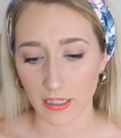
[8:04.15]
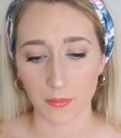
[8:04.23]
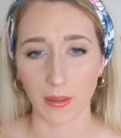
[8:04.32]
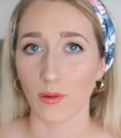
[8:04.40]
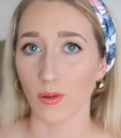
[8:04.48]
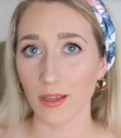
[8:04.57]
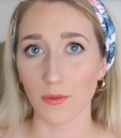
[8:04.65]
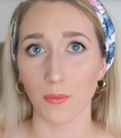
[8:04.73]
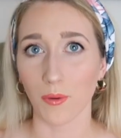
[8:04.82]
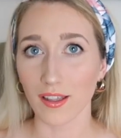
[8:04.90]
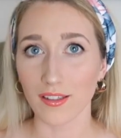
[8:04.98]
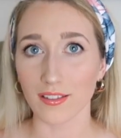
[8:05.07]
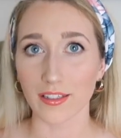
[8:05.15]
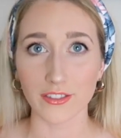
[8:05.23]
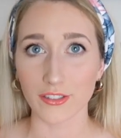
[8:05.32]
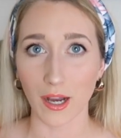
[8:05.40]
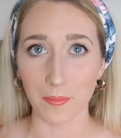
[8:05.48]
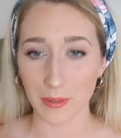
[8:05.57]
and I'm like, wait, what?
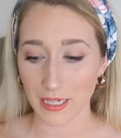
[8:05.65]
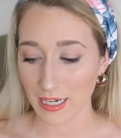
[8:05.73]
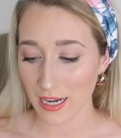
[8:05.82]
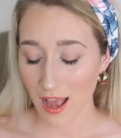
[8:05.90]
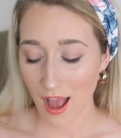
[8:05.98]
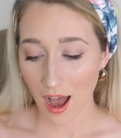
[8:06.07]
That's her company?